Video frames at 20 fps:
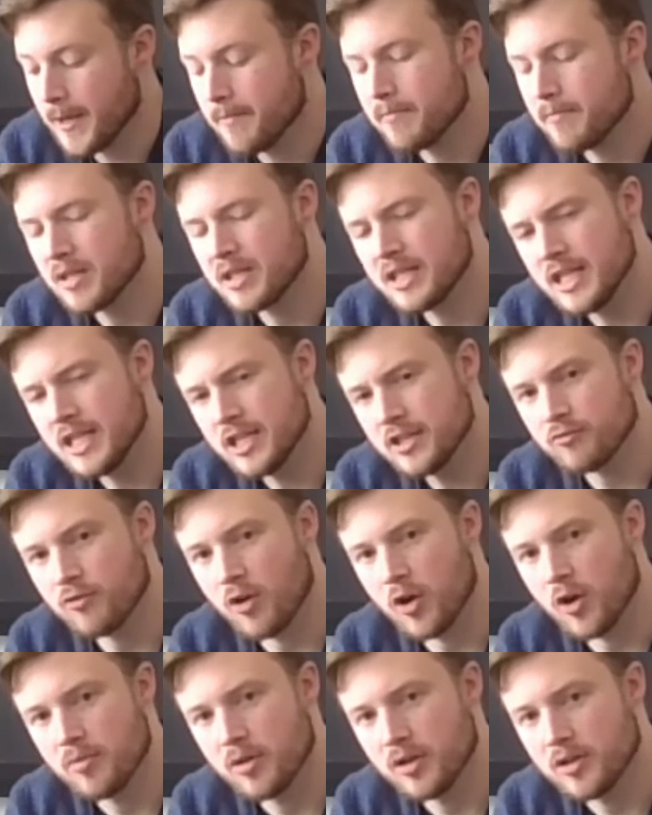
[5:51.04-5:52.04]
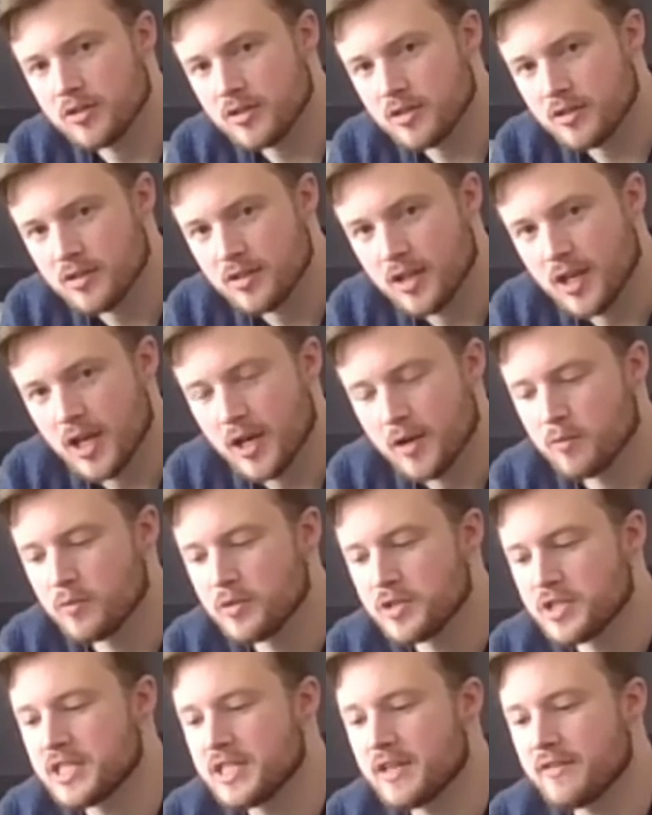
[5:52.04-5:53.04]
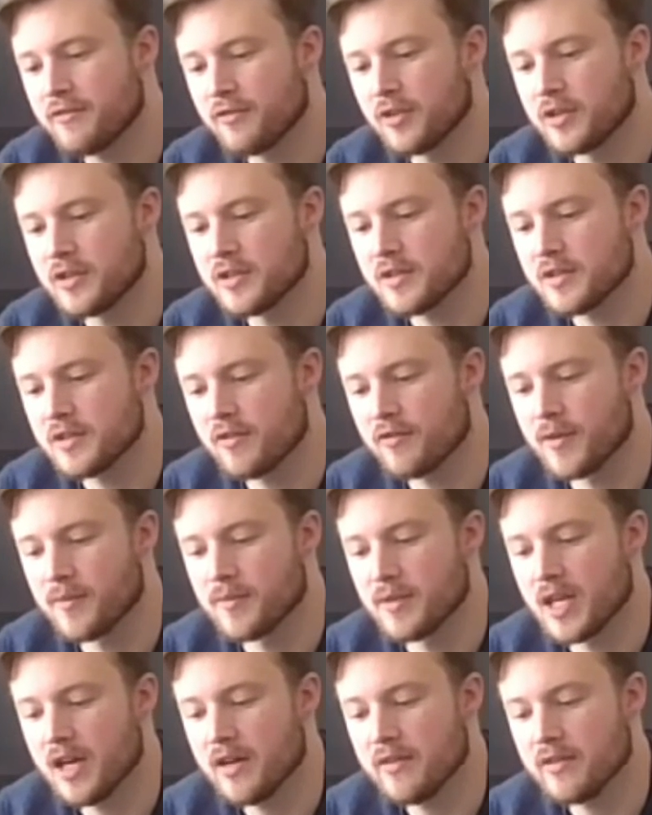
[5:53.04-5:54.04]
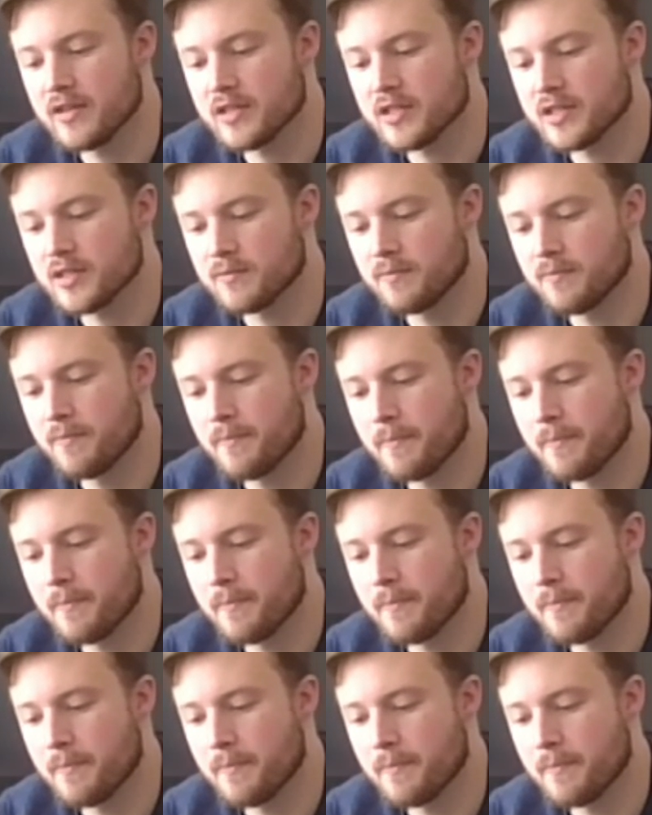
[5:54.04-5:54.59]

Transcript: But this robot was different from the others.